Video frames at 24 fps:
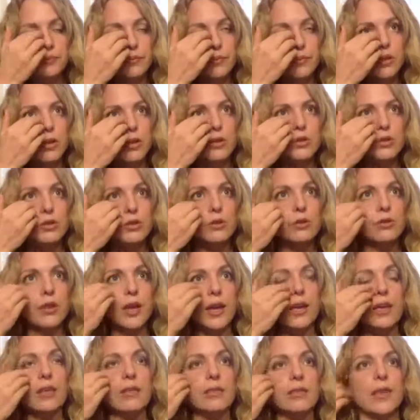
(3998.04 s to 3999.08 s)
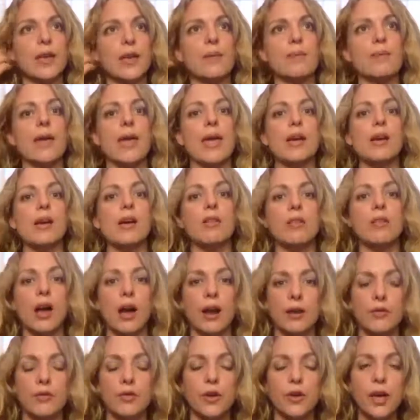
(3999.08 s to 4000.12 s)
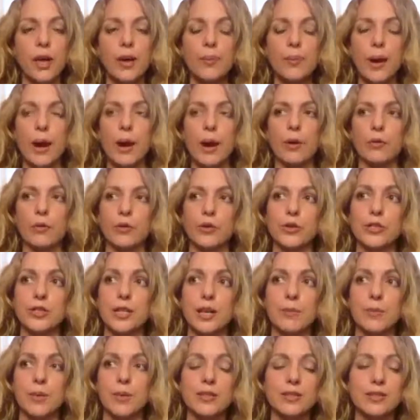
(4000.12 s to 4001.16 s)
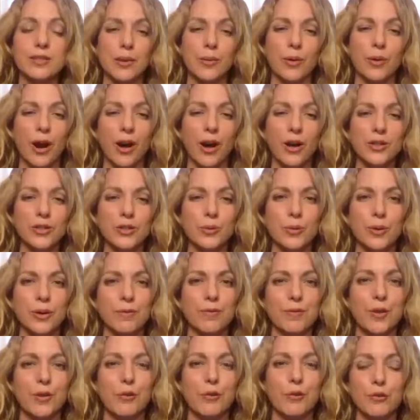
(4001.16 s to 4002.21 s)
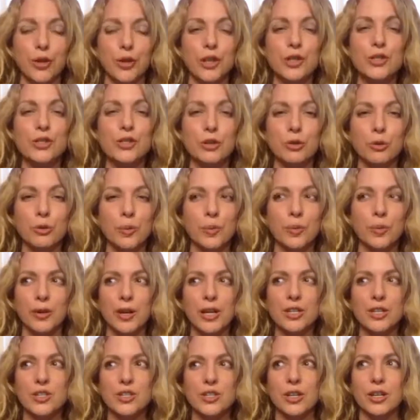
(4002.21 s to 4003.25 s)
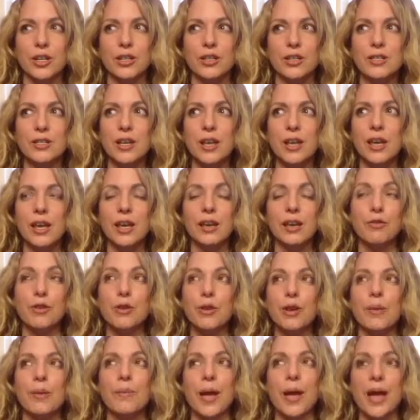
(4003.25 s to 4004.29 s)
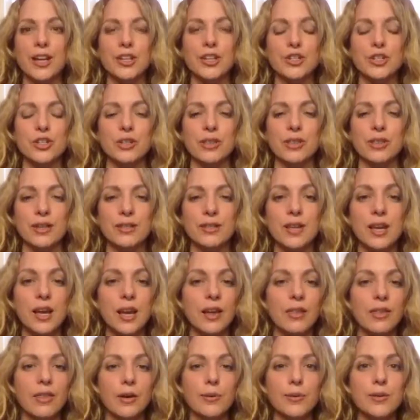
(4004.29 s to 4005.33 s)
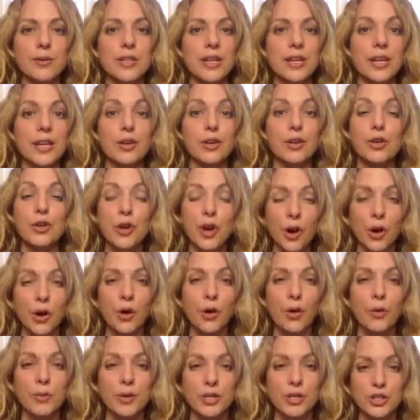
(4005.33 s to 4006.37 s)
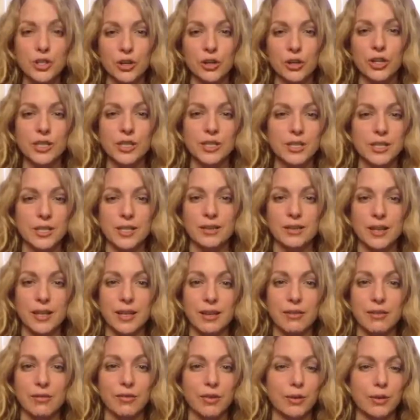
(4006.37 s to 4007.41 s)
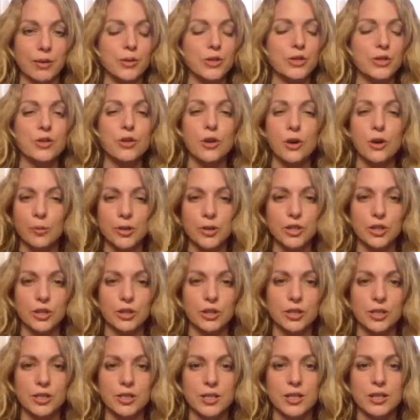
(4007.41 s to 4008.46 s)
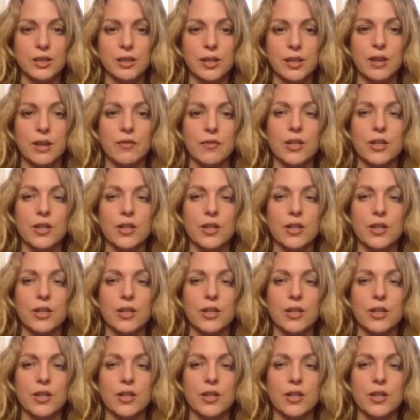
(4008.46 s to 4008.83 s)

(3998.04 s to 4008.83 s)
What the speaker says: So they make a lot of powerful statements. They were also one of the first corporations, if you can imagine this, there was like no maternity leave. There was no maternity leave.